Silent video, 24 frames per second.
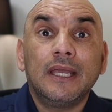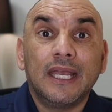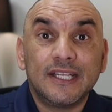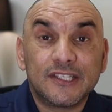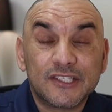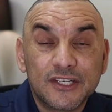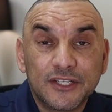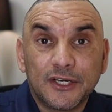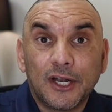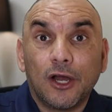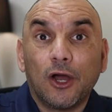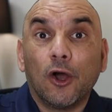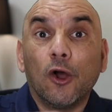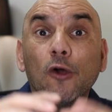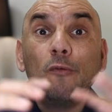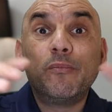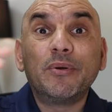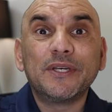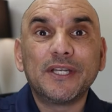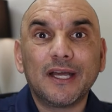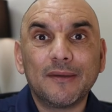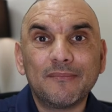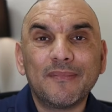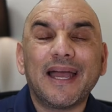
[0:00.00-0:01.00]
It's going to
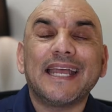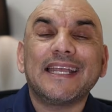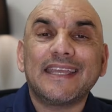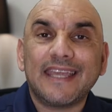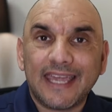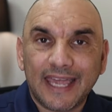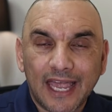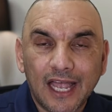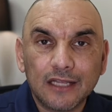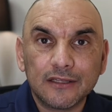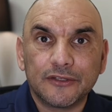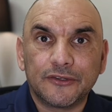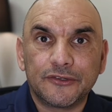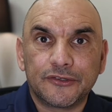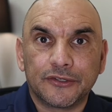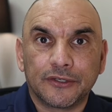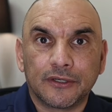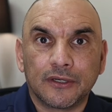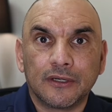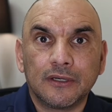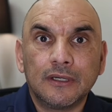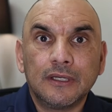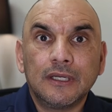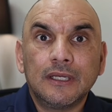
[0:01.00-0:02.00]
open up my
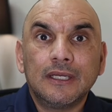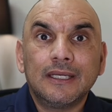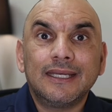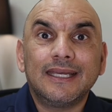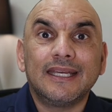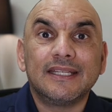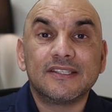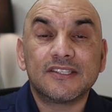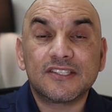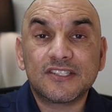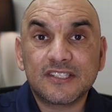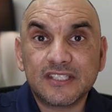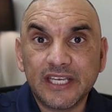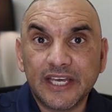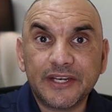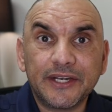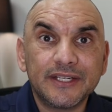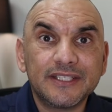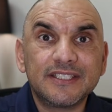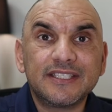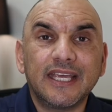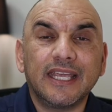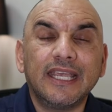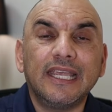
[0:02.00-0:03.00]
calendar, set
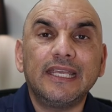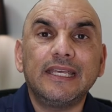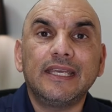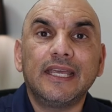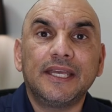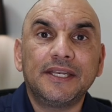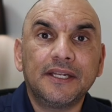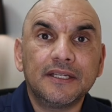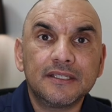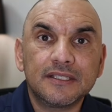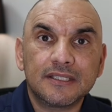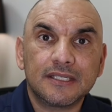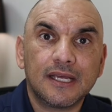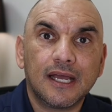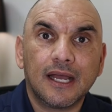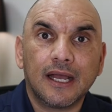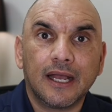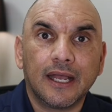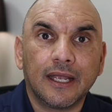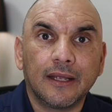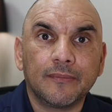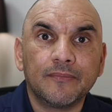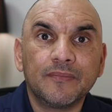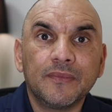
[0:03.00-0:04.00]
a date and a
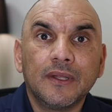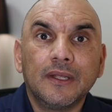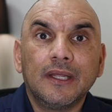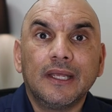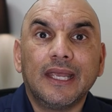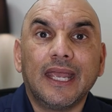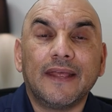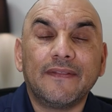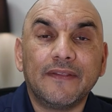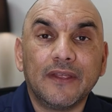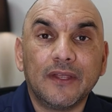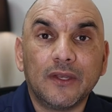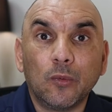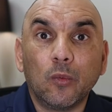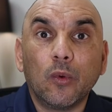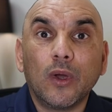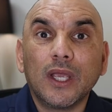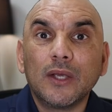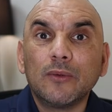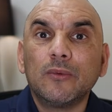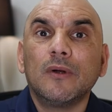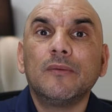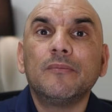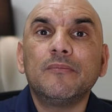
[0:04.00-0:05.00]
time, and then
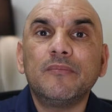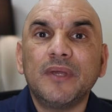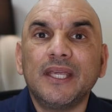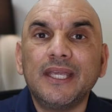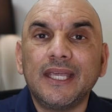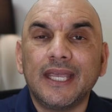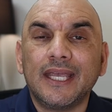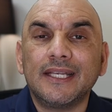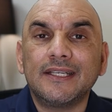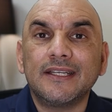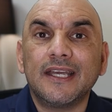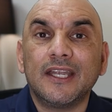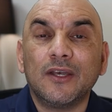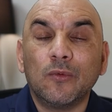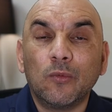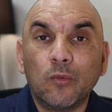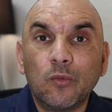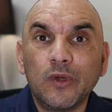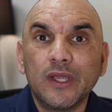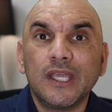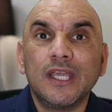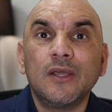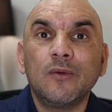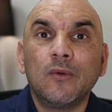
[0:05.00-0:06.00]
we will meet
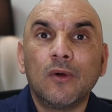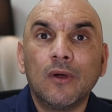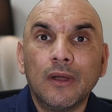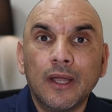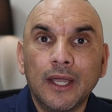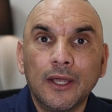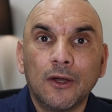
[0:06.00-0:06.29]
and we will